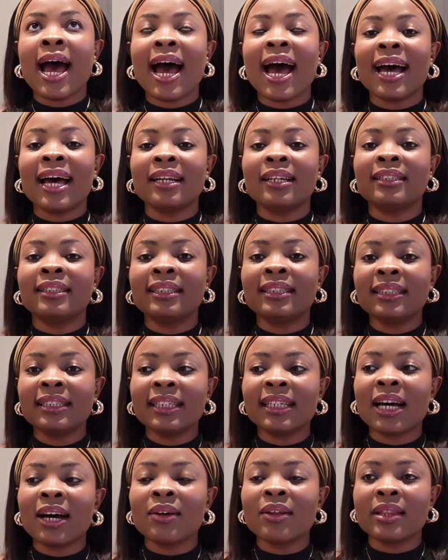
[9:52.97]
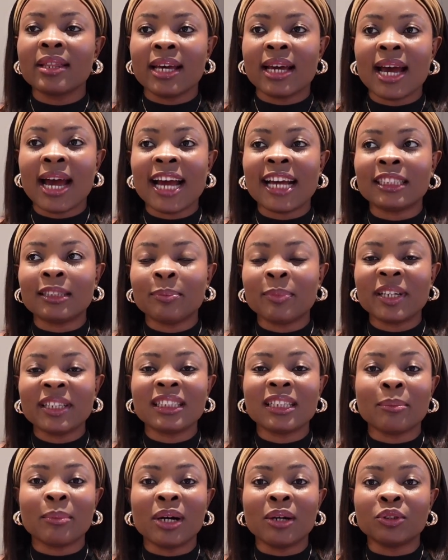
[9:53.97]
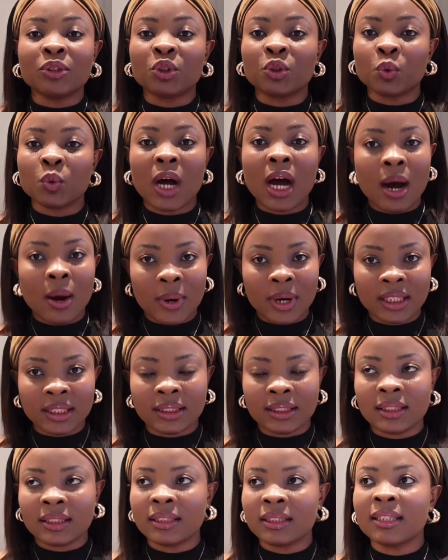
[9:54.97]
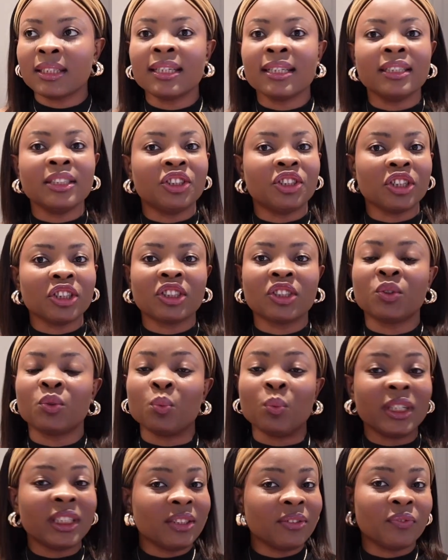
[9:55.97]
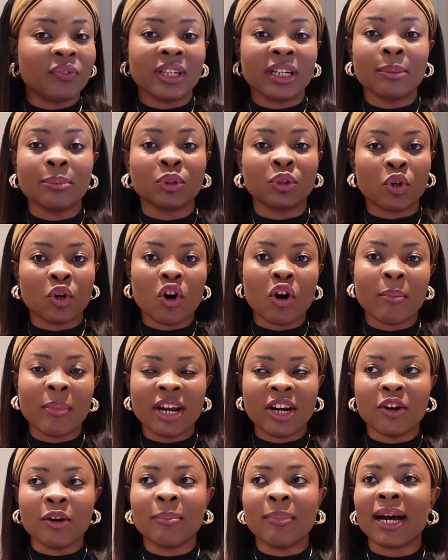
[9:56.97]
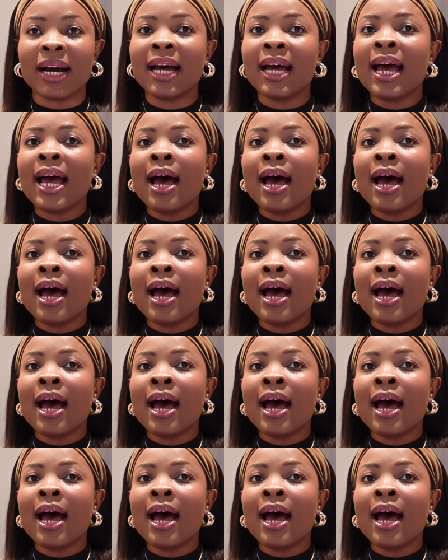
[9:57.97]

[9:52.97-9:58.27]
and sitting down there, I spent about 2 hours just waiting for them to call my number.